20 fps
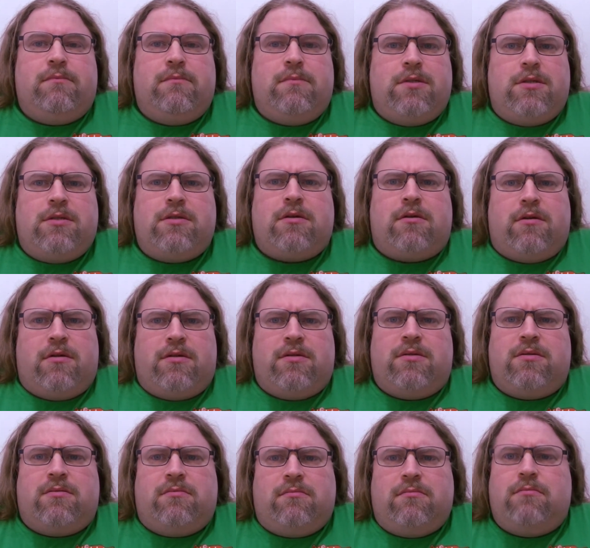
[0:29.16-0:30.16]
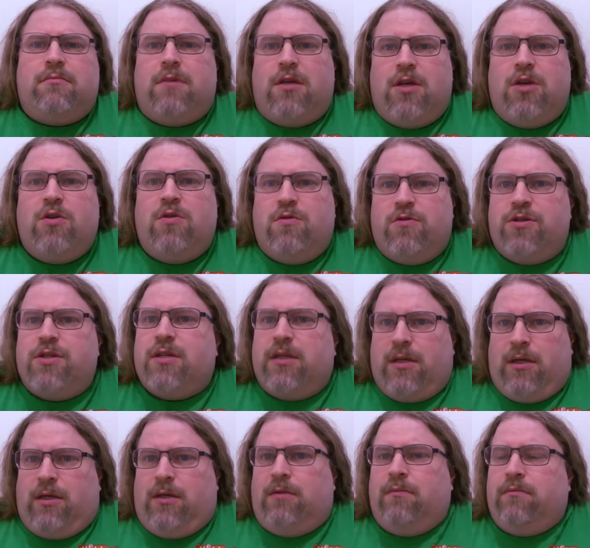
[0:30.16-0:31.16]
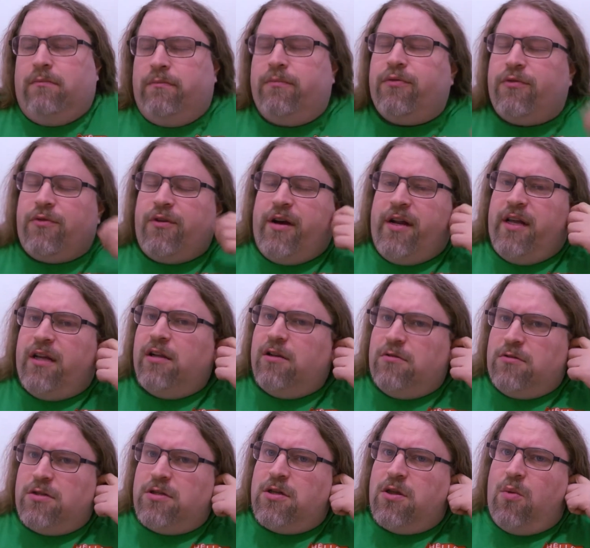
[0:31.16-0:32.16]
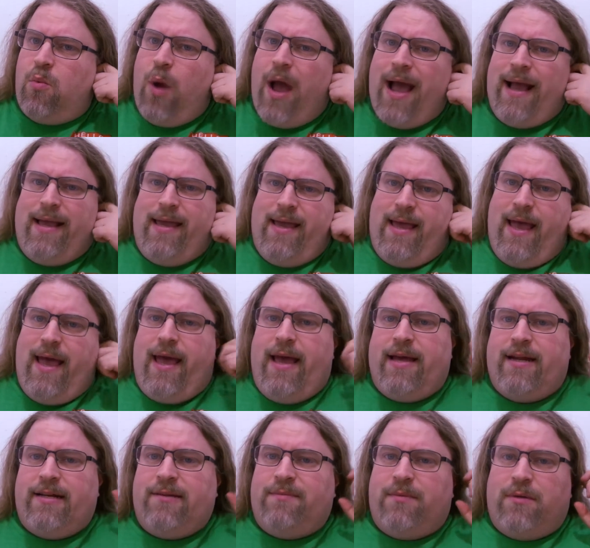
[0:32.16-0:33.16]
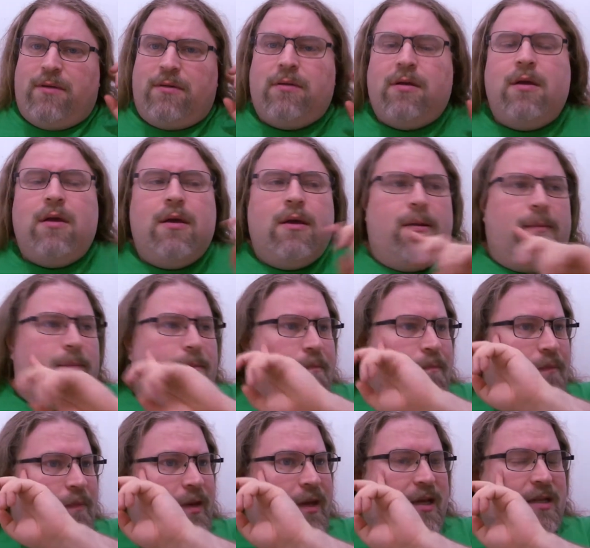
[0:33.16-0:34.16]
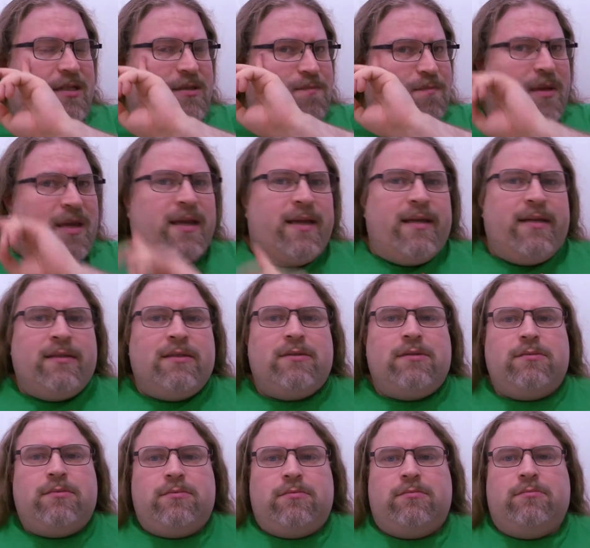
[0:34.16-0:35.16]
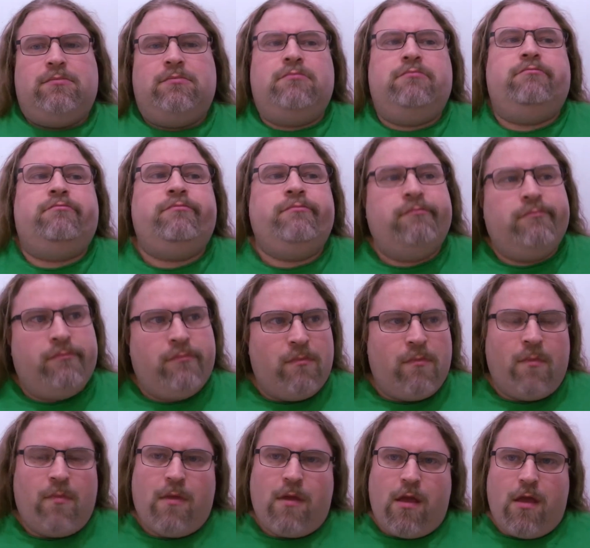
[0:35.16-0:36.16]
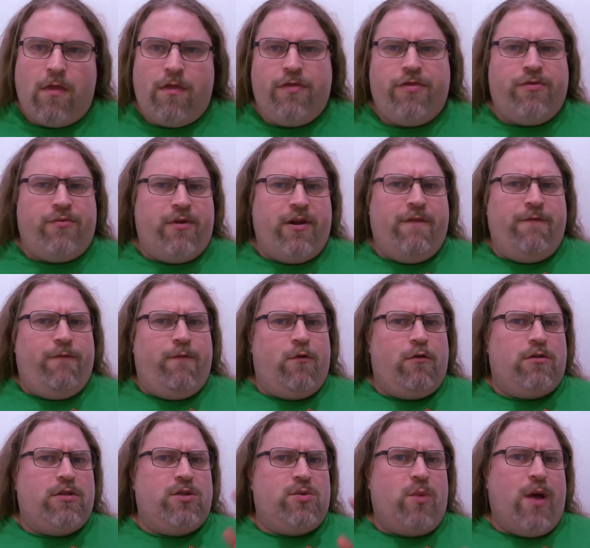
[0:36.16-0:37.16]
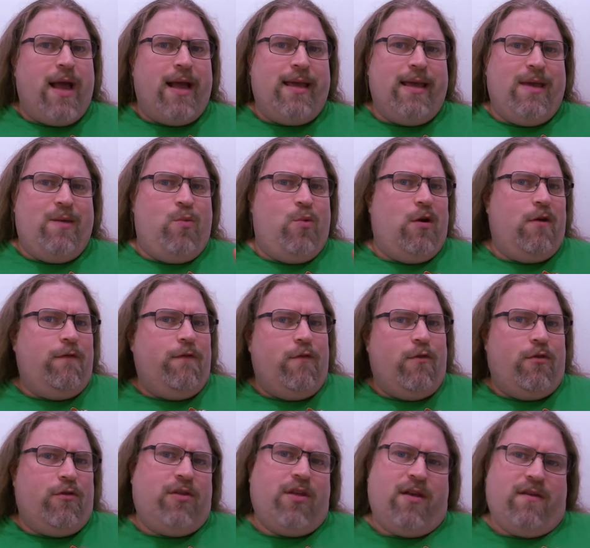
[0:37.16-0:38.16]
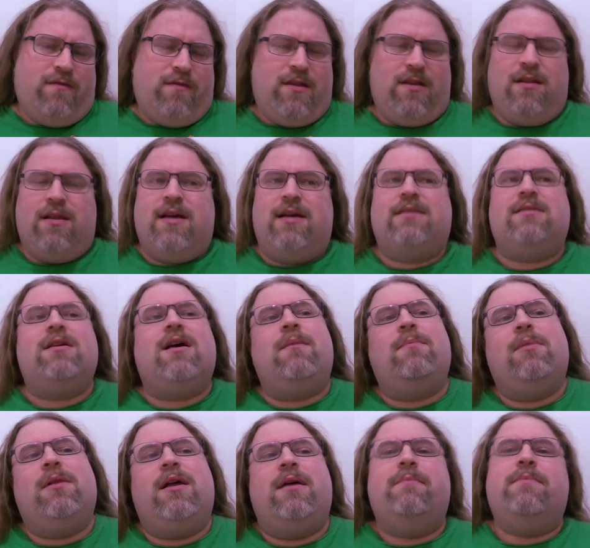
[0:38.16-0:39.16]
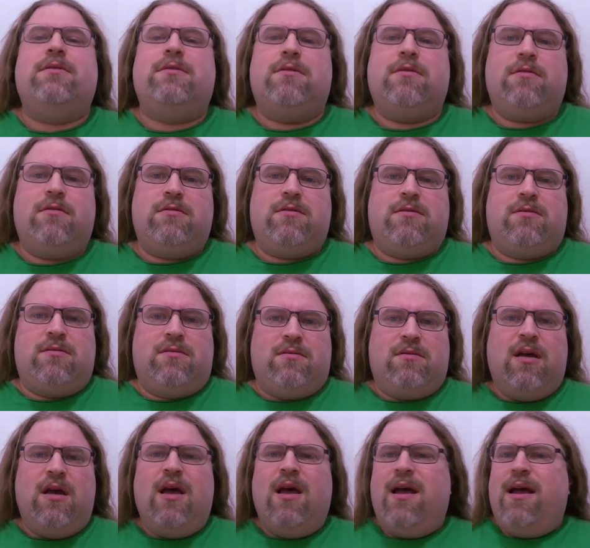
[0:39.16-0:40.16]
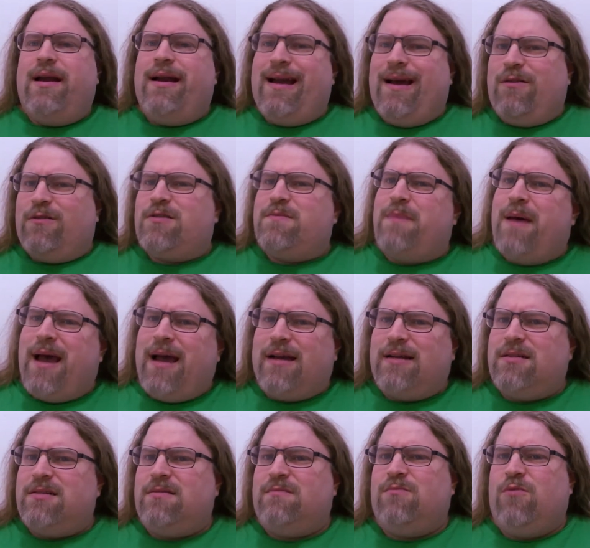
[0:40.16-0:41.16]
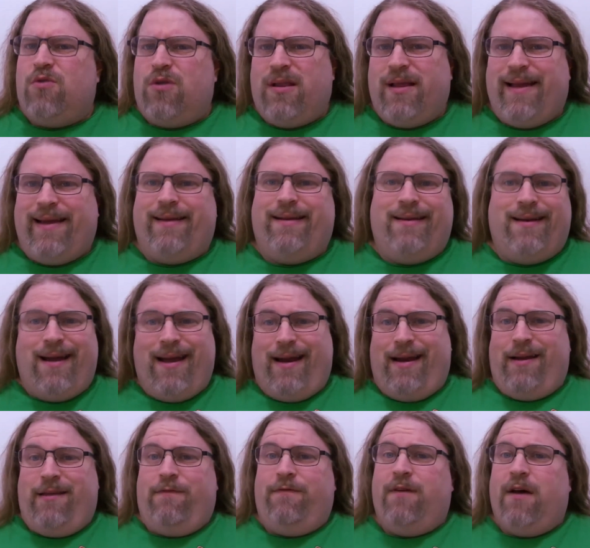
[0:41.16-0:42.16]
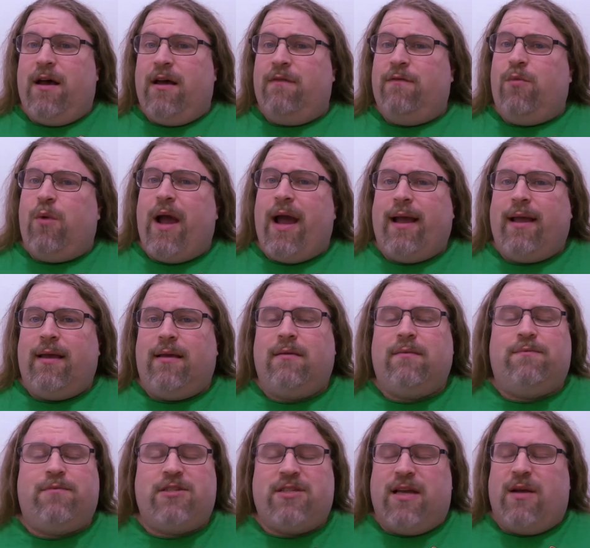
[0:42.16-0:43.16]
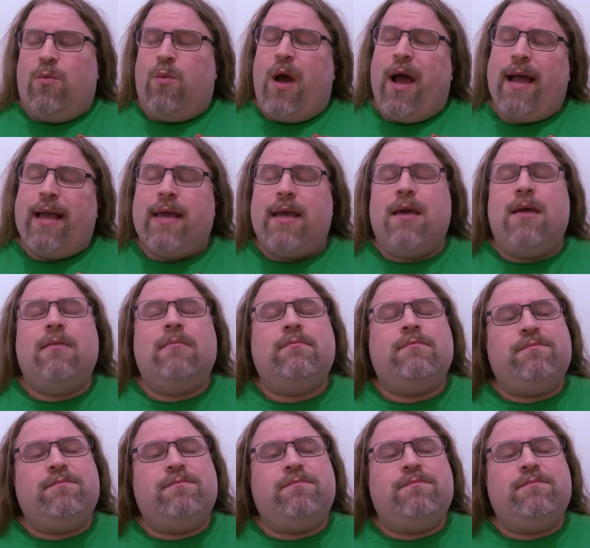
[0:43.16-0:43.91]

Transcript: Star's usually pretty close to the wacky end, but it's been 3/4 wacky, 1/4 heavy the last couple episodes, and now it's back to more like 95% wacky.